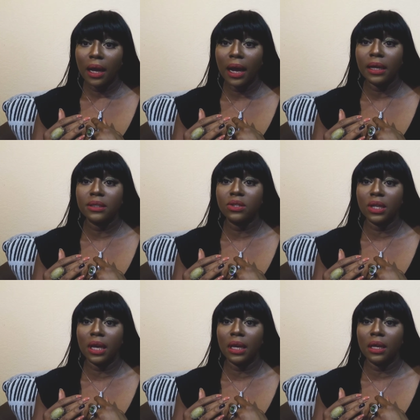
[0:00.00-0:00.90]
and
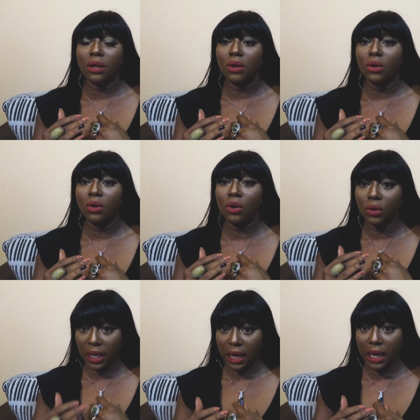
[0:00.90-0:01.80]
say,
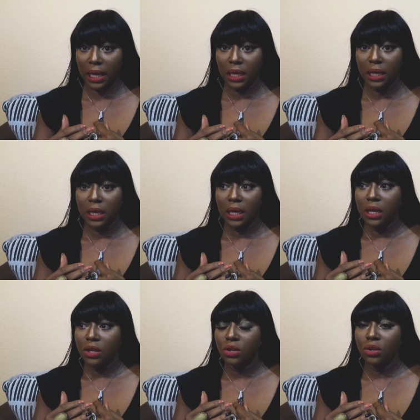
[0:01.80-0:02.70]
okay,
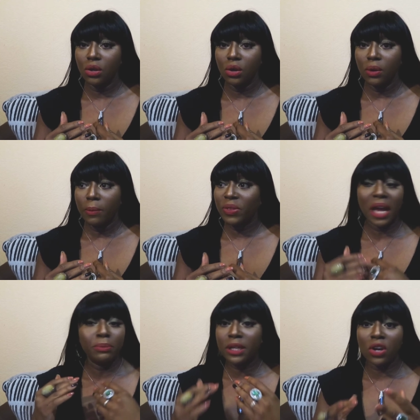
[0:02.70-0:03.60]

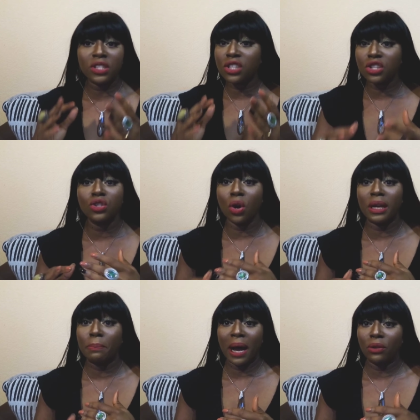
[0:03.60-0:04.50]
and because this is
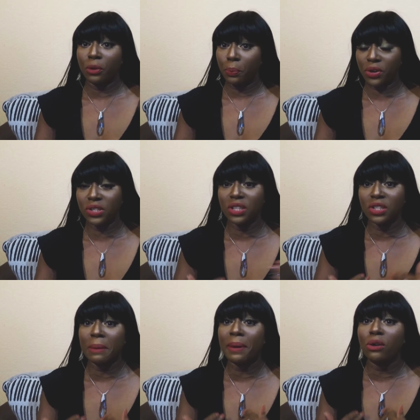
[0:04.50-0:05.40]
not about the person,
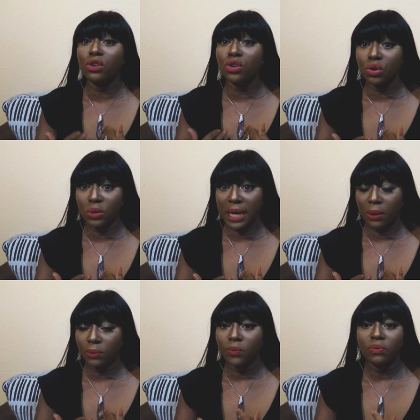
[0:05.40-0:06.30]
this is about you
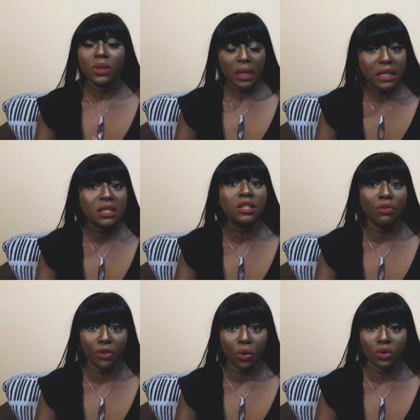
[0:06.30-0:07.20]
now. It's
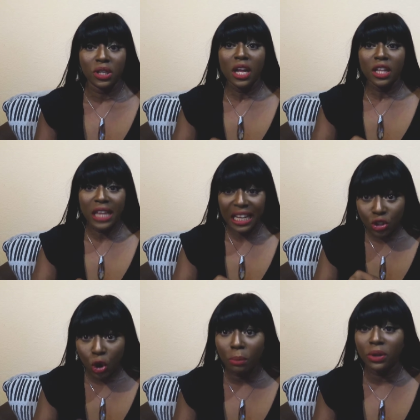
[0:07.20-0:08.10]
difficult.
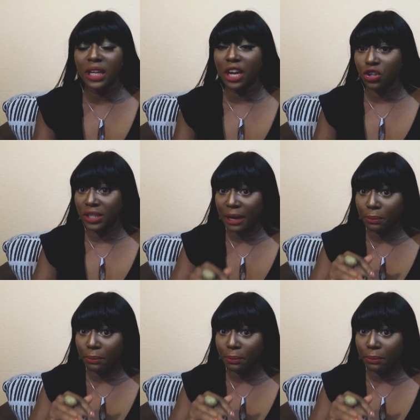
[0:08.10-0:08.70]
That communication,